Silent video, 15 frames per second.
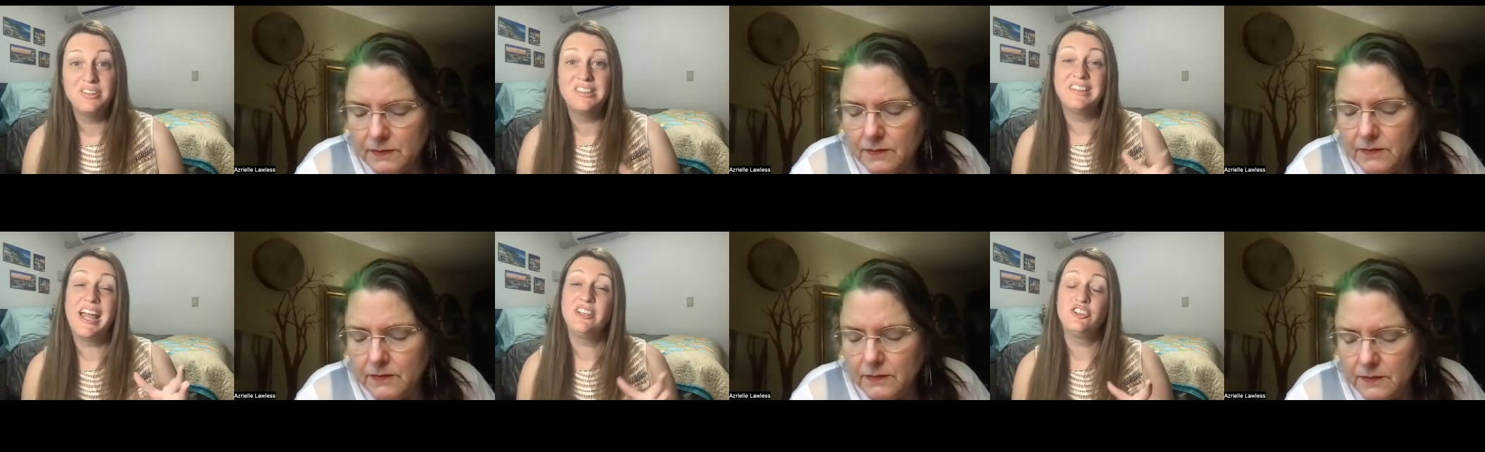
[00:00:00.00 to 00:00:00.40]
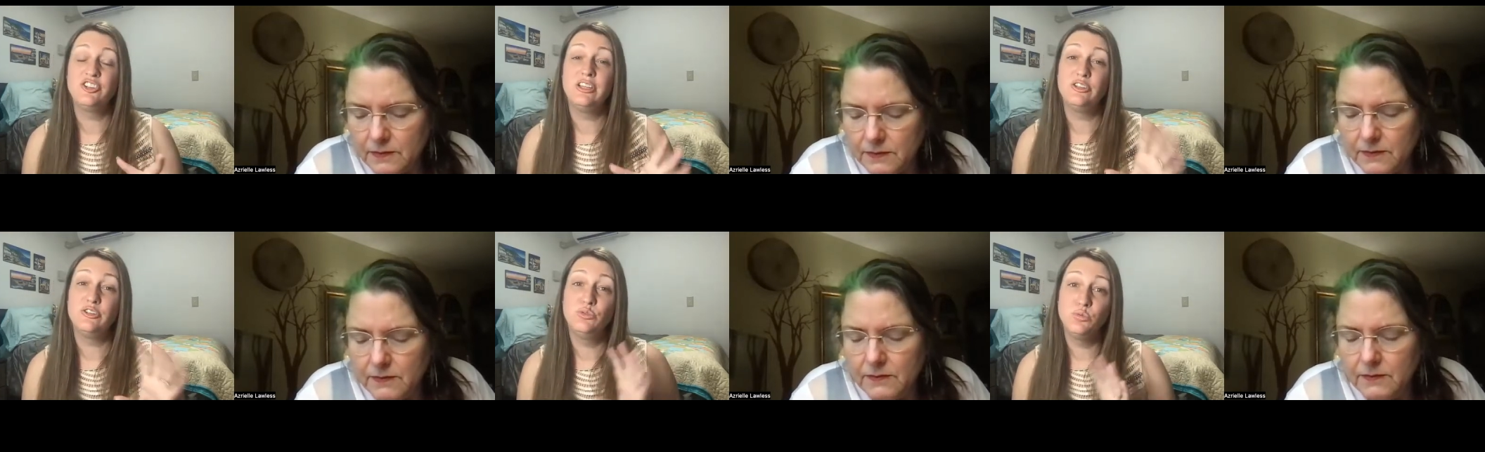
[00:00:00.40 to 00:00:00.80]
Speaker 1: It's
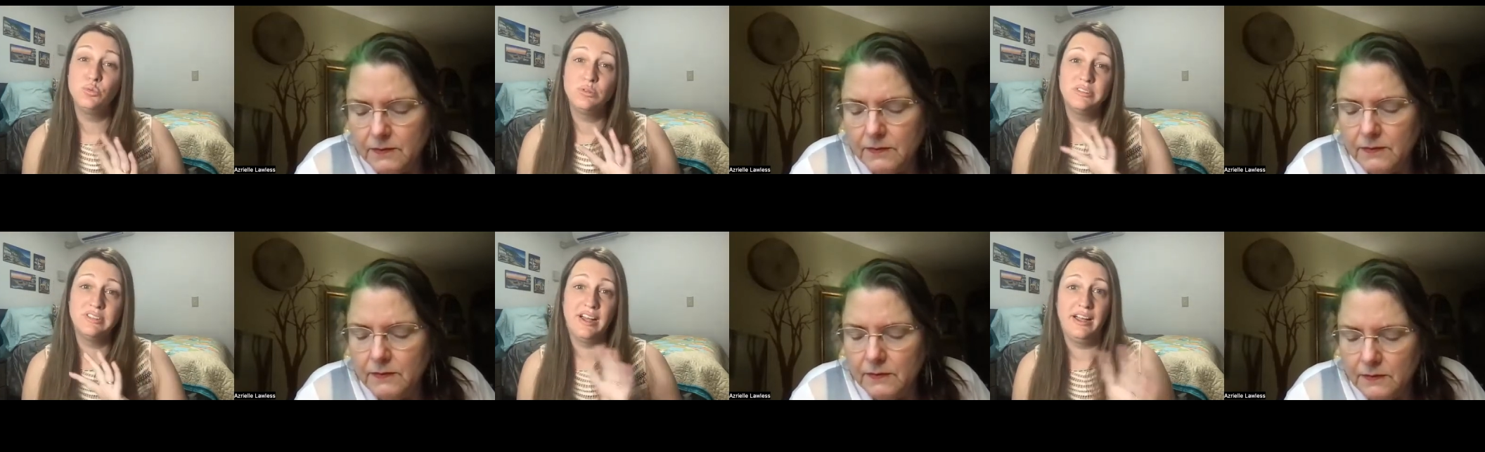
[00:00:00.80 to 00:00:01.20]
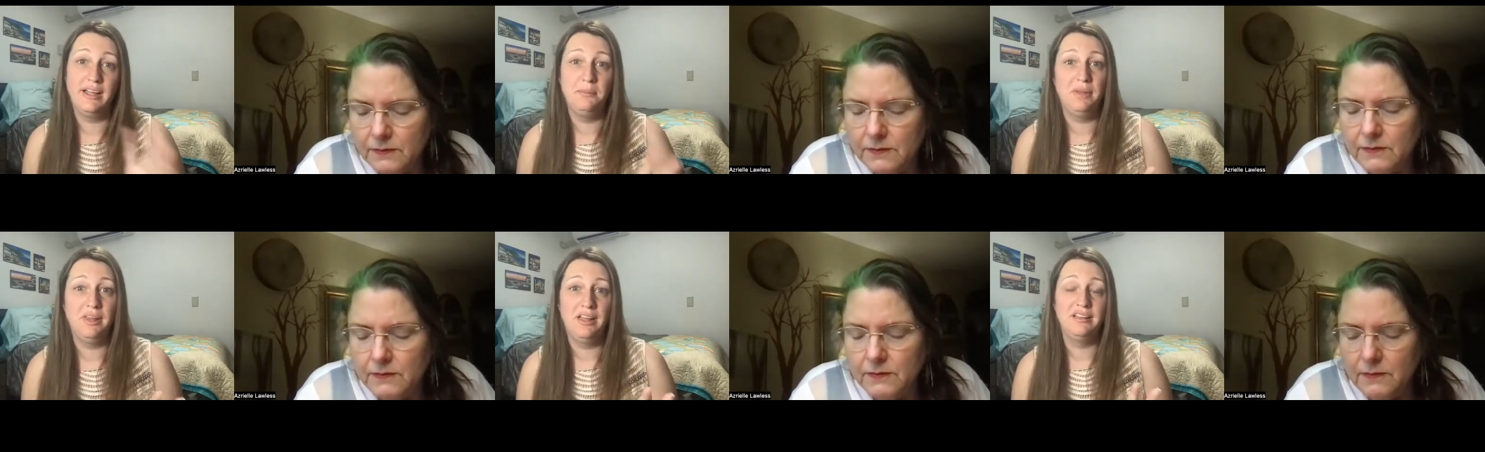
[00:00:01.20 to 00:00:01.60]
actually a dual
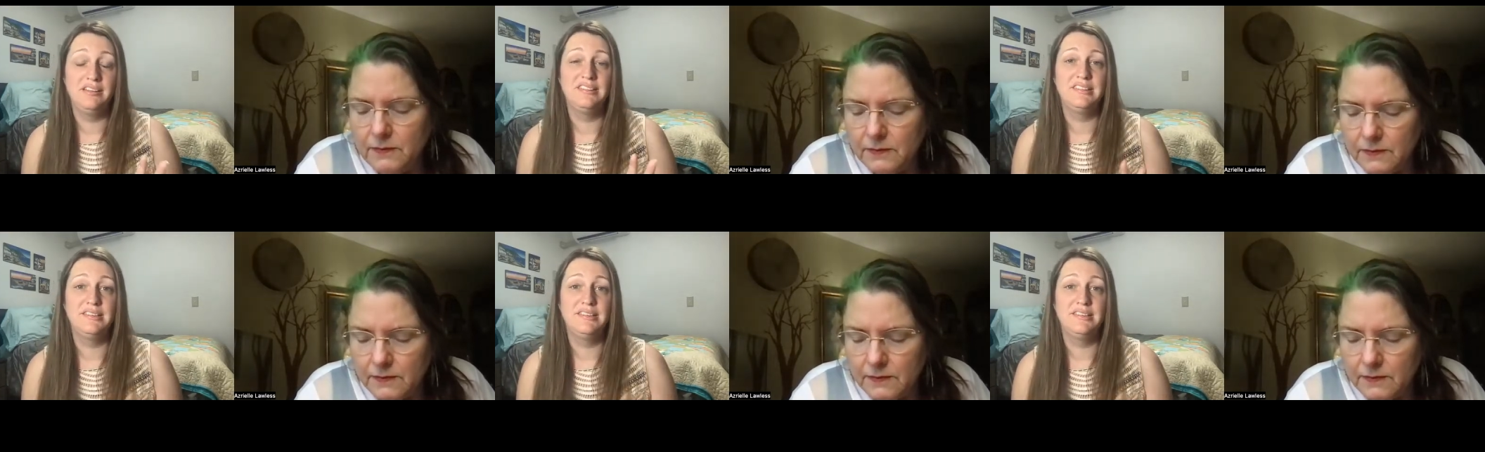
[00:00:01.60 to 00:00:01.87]
timeline.